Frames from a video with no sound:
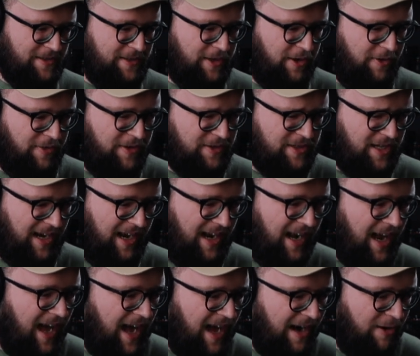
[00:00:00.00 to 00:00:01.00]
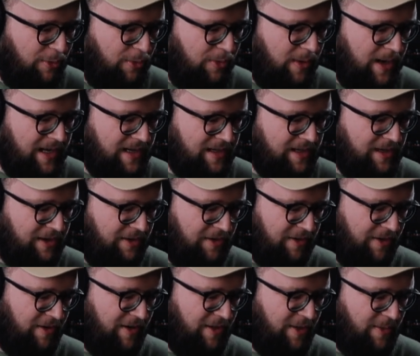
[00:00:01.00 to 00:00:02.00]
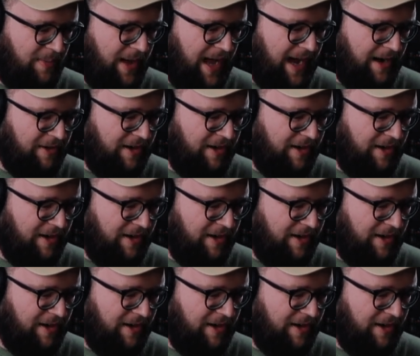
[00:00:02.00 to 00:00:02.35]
there's a lot of wind going on in the background,